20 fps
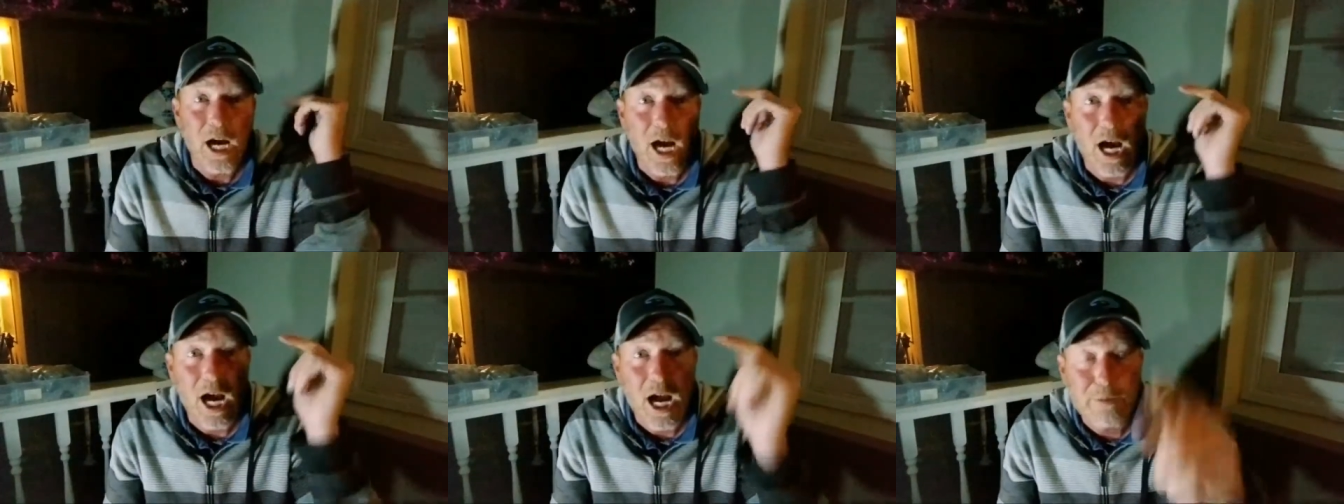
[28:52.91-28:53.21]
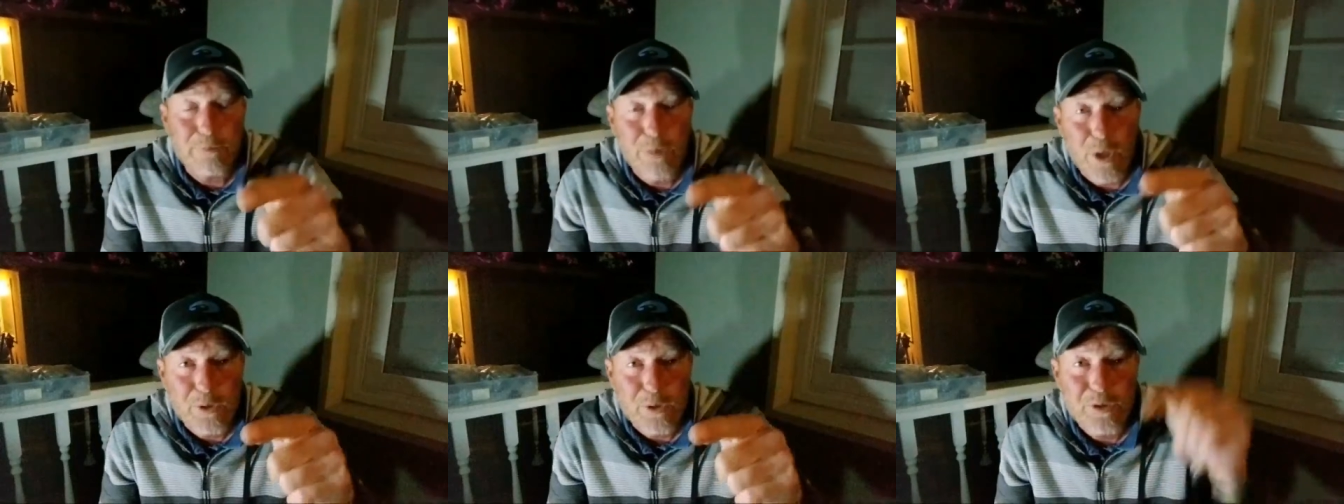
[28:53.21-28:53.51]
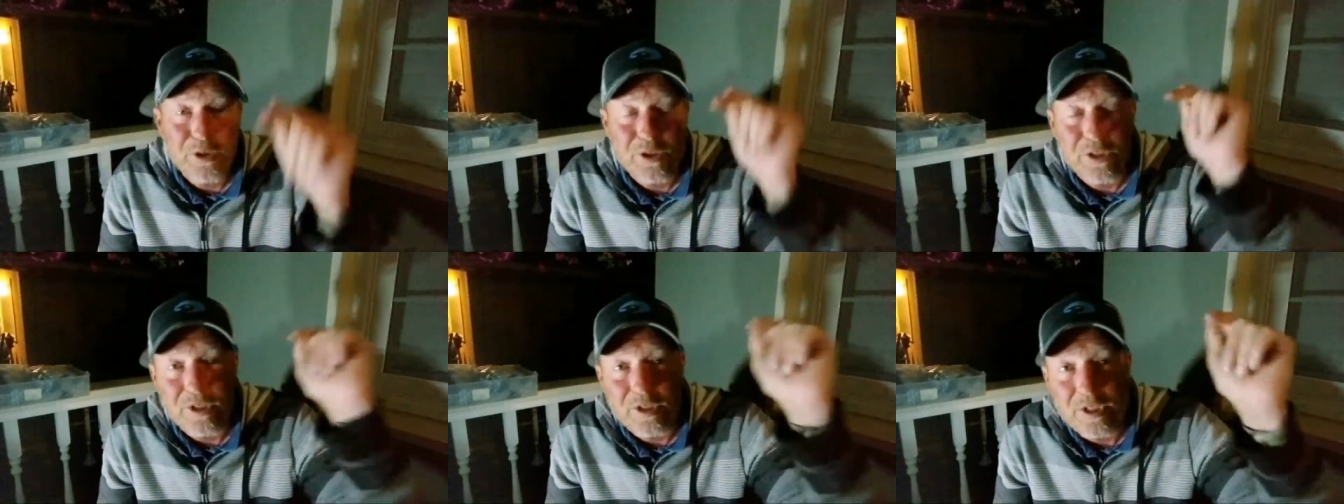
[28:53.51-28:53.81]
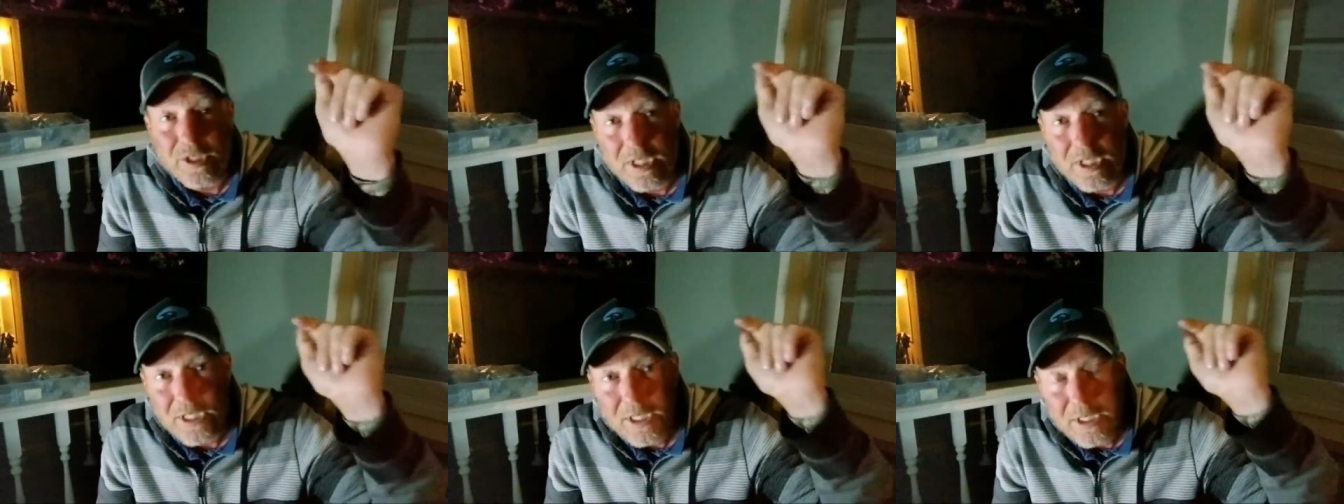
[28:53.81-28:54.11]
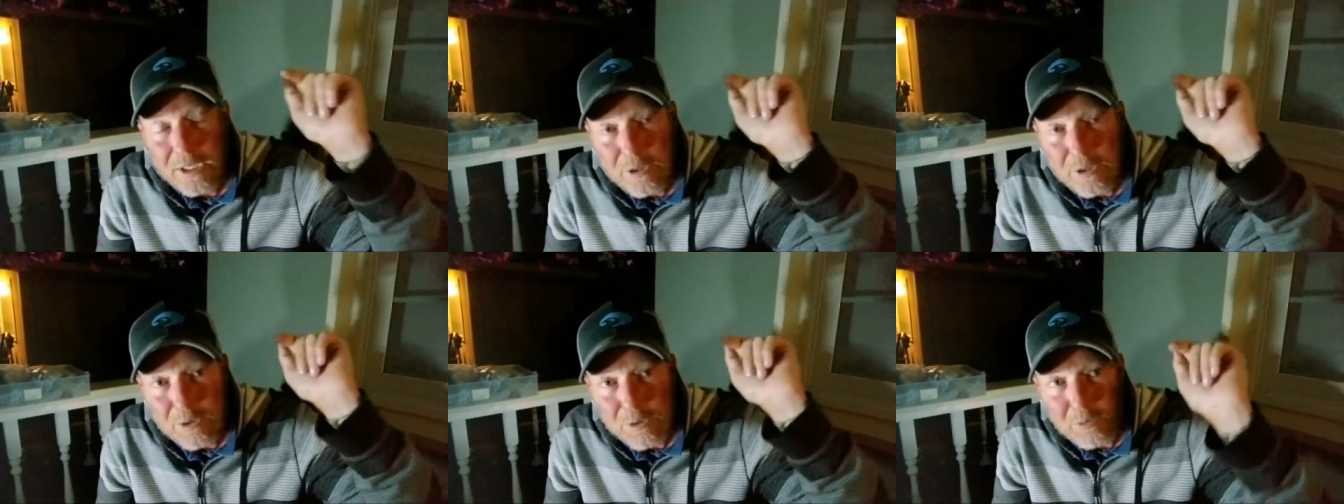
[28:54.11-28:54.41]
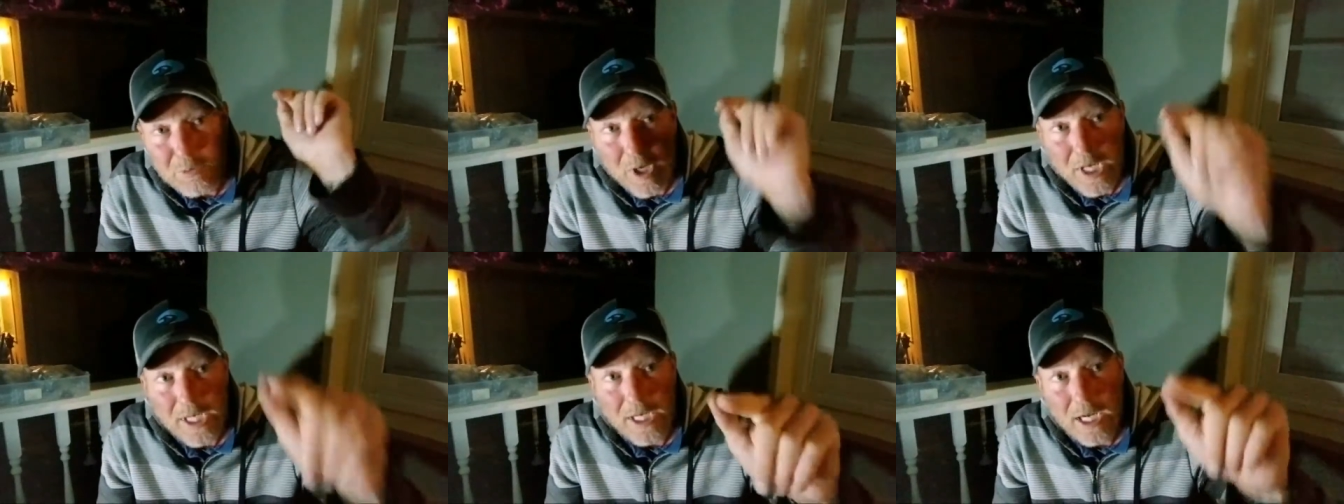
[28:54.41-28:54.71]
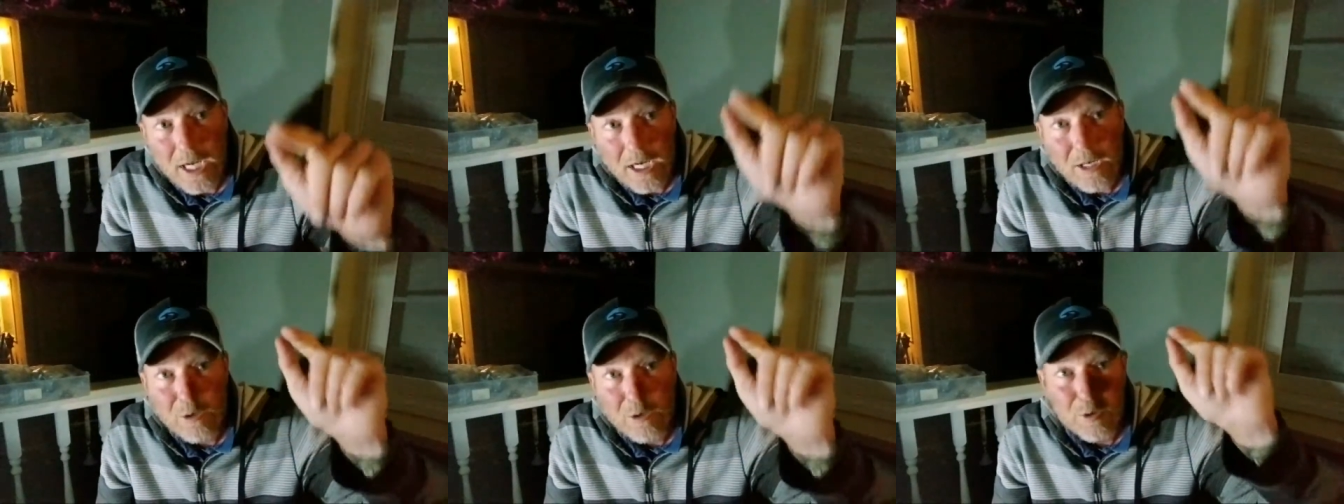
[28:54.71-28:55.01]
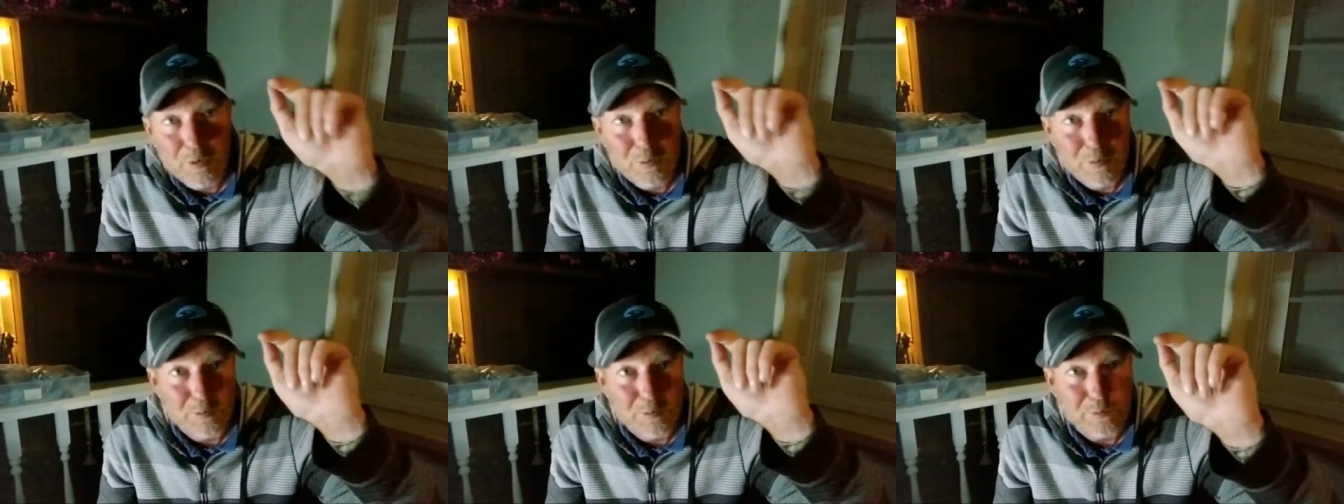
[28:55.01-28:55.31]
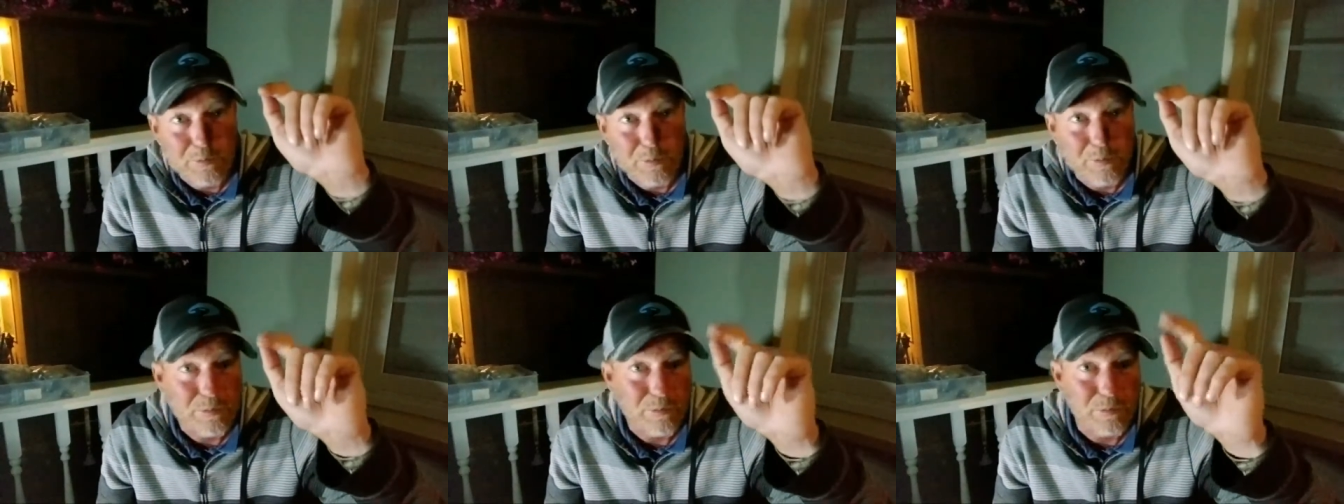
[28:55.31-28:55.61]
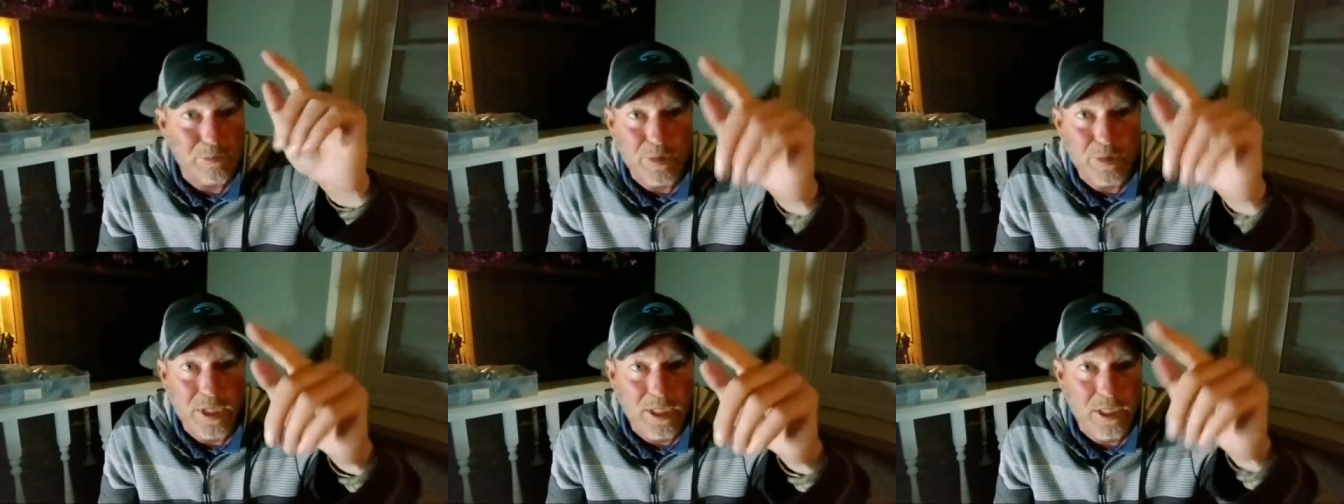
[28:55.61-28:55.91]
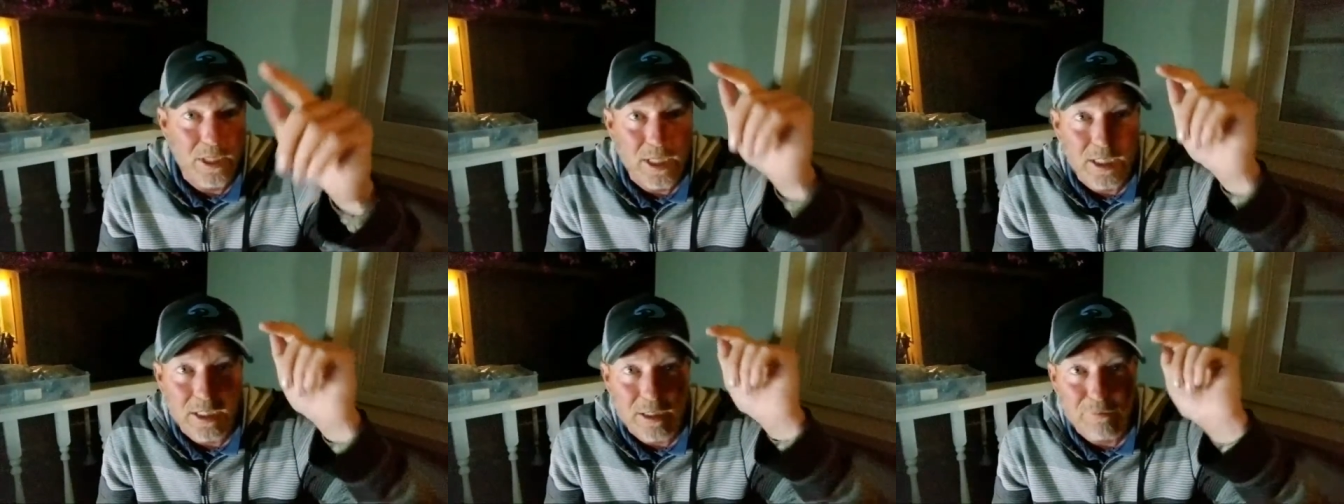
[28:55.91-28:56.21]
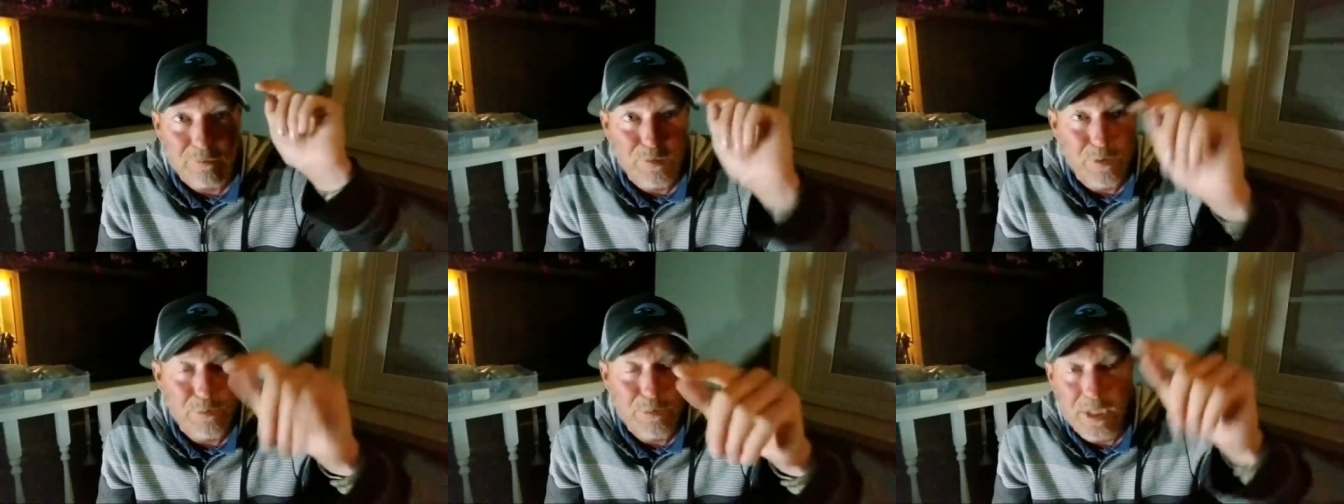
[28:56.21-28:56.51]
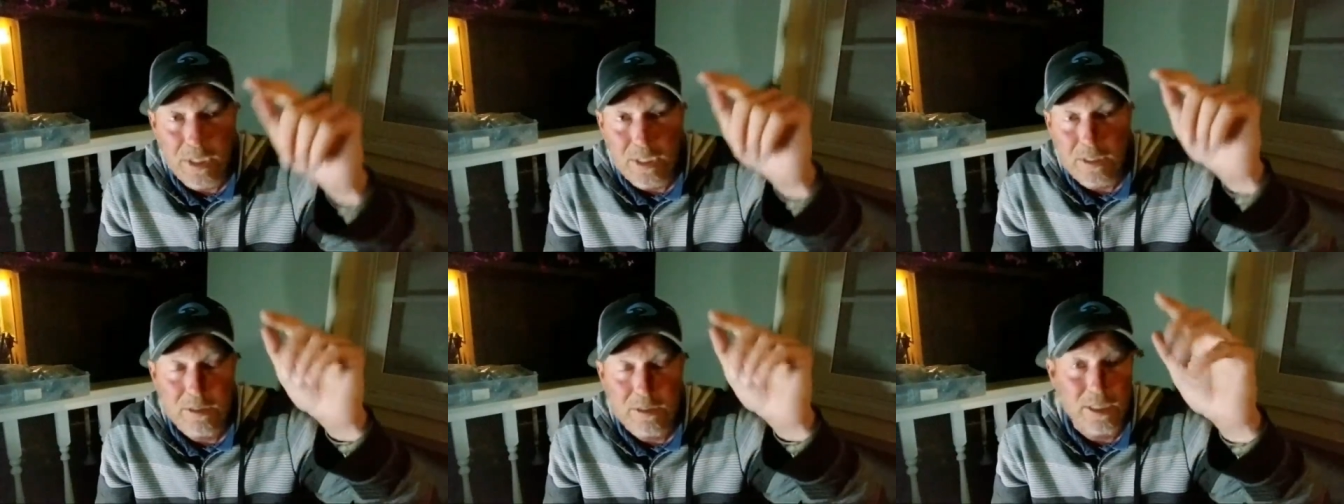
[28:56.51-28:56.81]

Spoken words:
I post this right now or within like a few minutes.